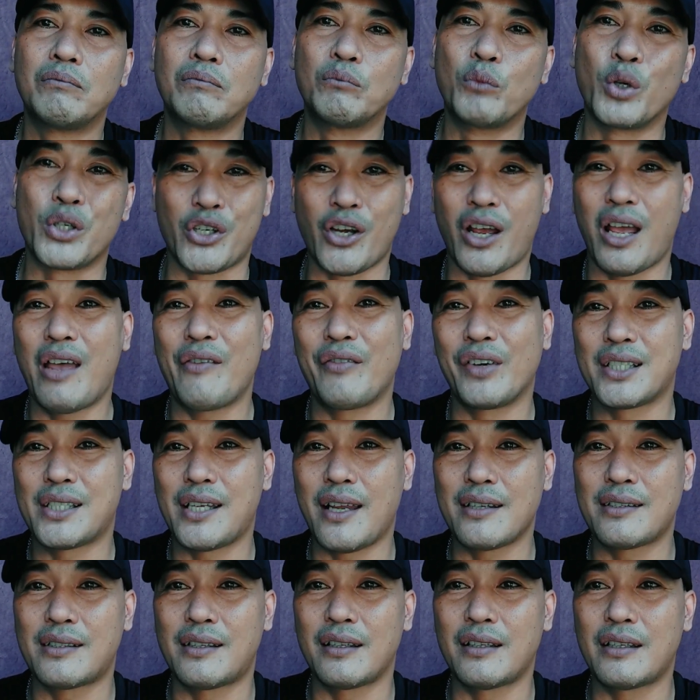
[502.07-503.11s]
which I haven't
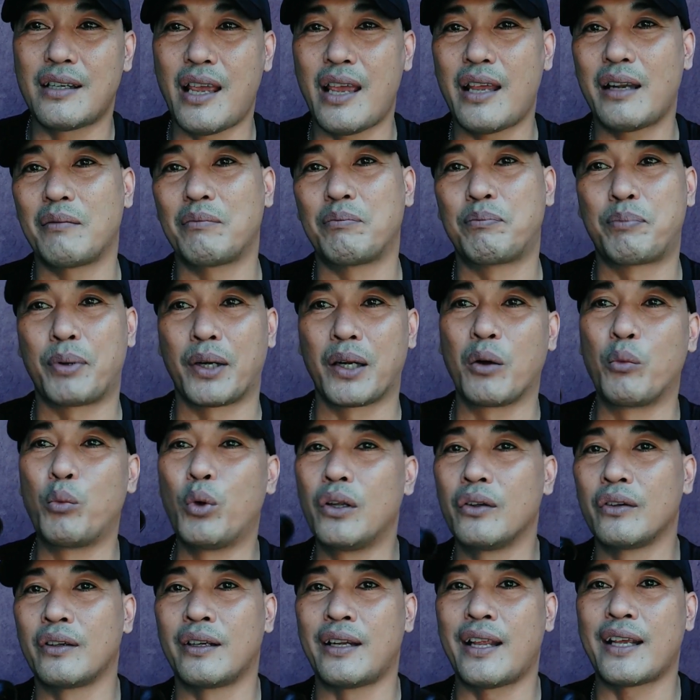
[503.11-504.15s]
tested yet, but I
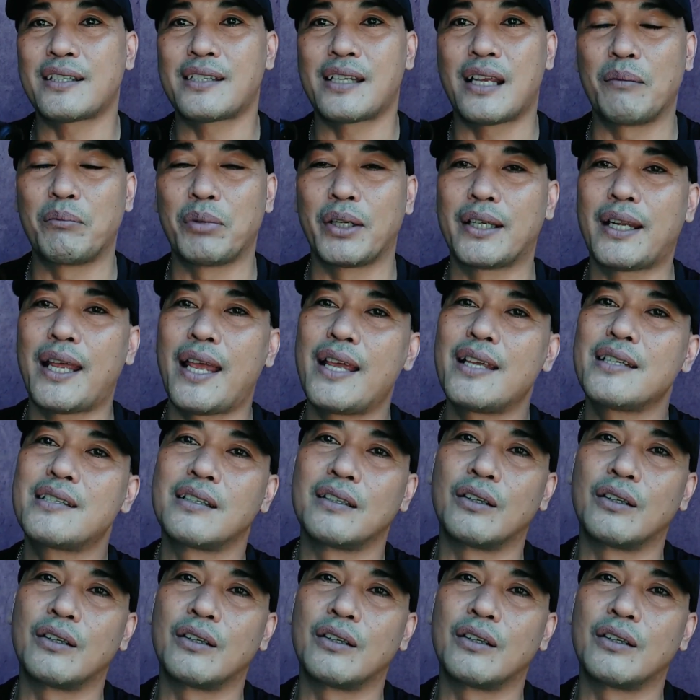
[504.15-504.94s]
will in the next couple of days,